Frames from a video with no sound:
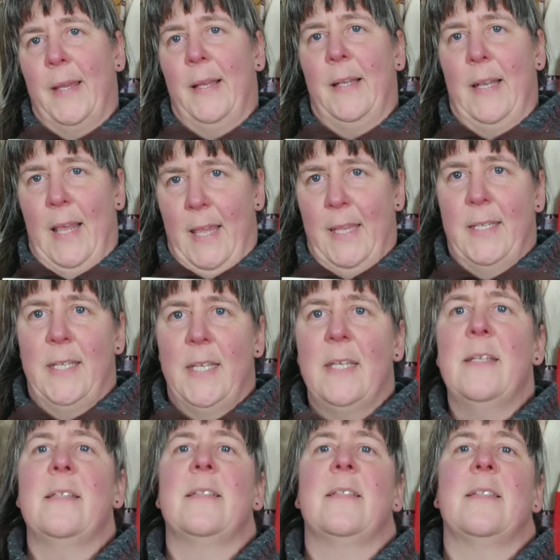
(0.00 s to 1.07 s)

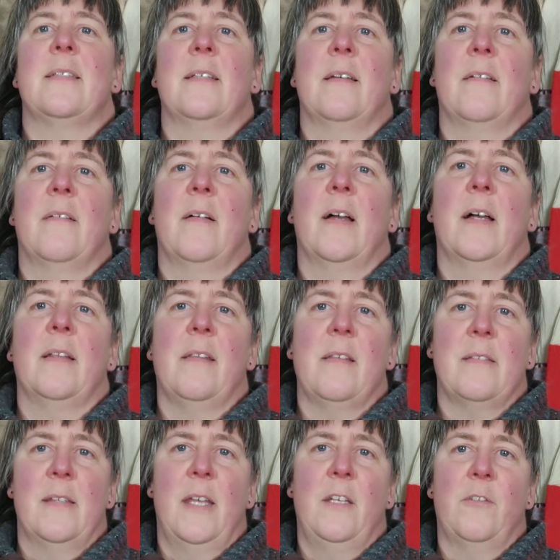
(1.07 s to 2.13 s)
ladies,
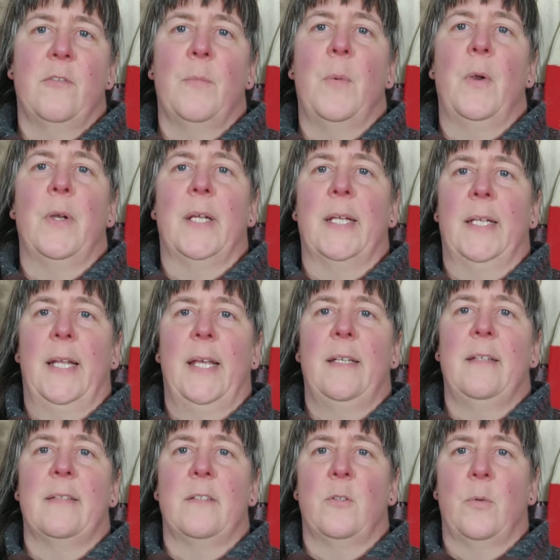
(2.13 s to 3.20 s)
these Native American
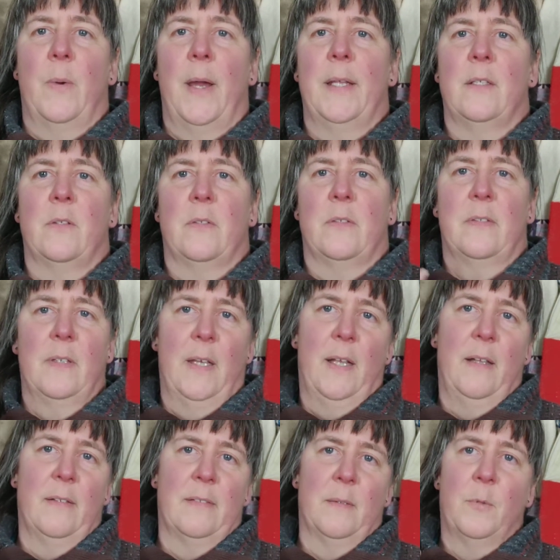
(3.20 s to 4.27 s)
ladies, tried to
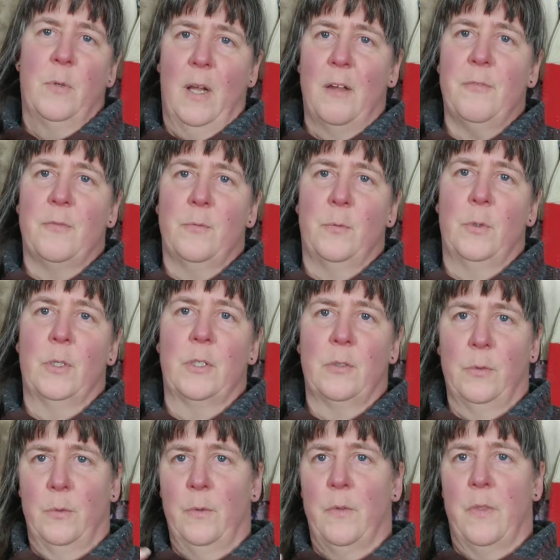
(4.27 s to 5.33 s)
sell some craft work
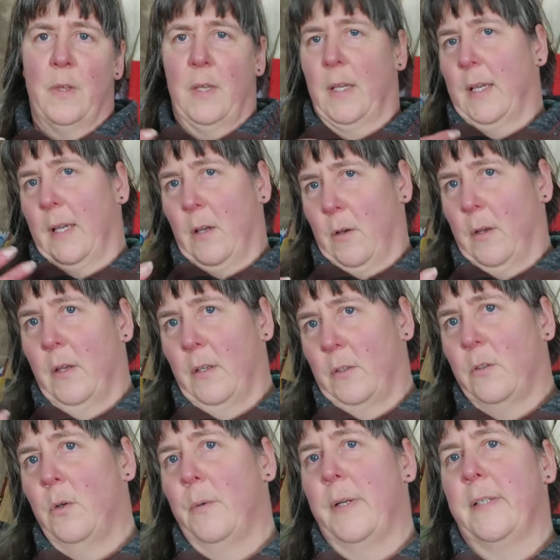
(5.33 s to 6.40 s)
to the
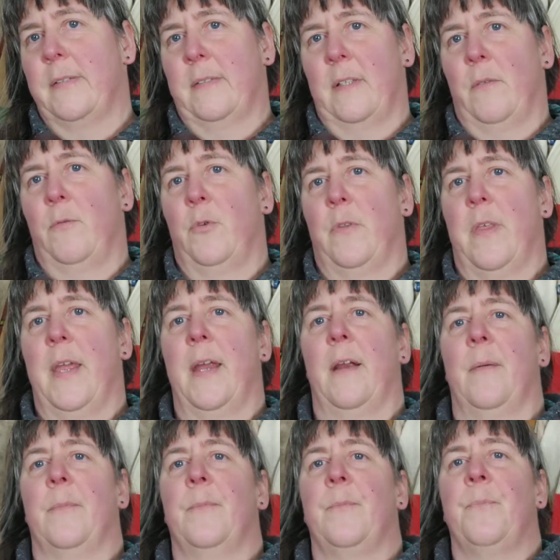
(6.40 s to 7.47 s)
tourists that were
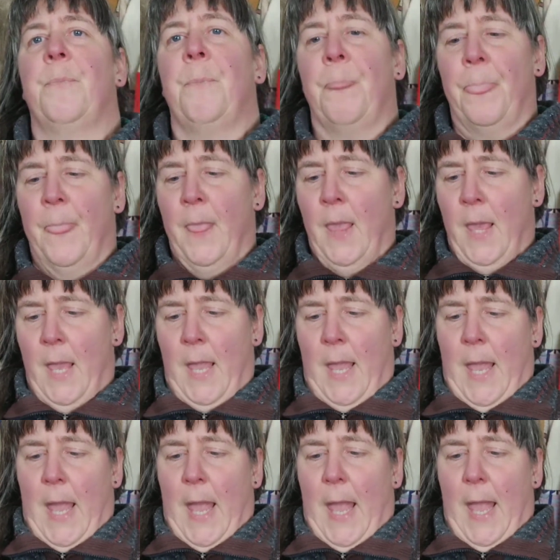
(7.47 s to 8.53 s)
there.
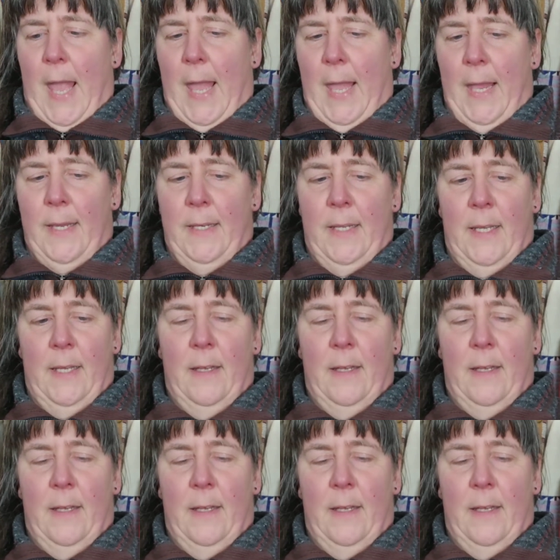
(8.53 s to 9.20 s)
And